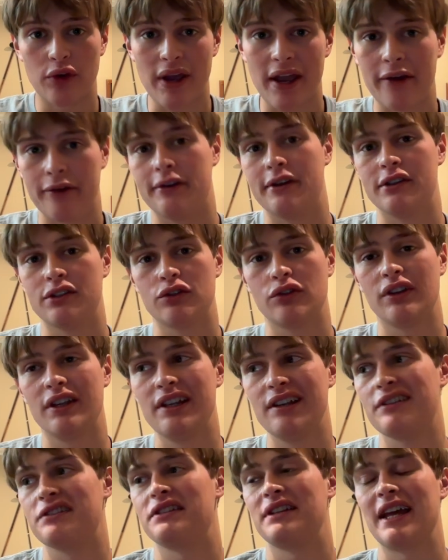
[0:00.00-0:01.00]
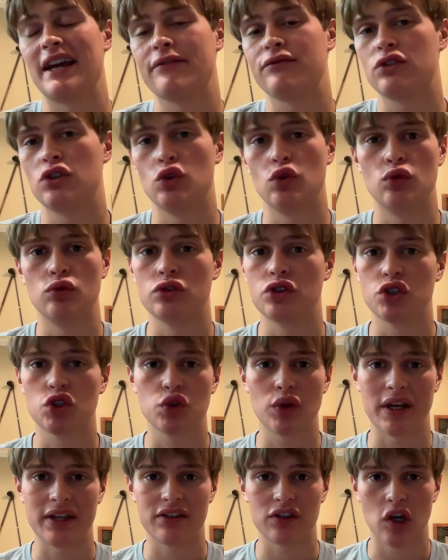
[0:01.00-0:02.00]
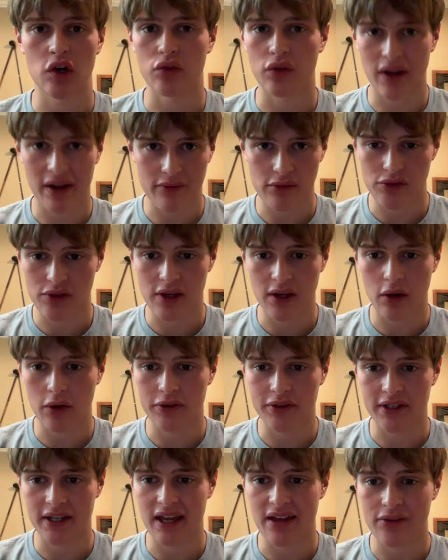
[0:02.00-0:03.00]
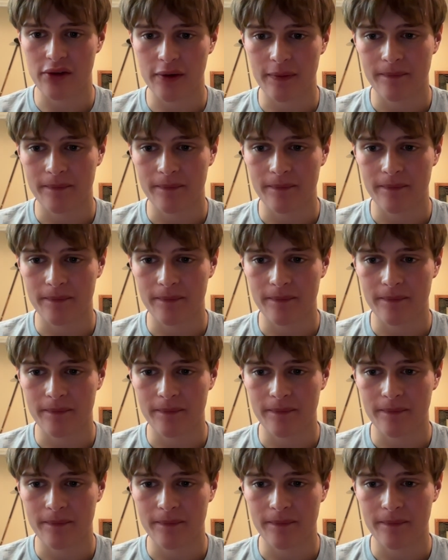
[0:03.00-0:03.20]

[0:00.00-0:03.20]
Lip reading: areas so that he doesn't have to stress over everything altogether.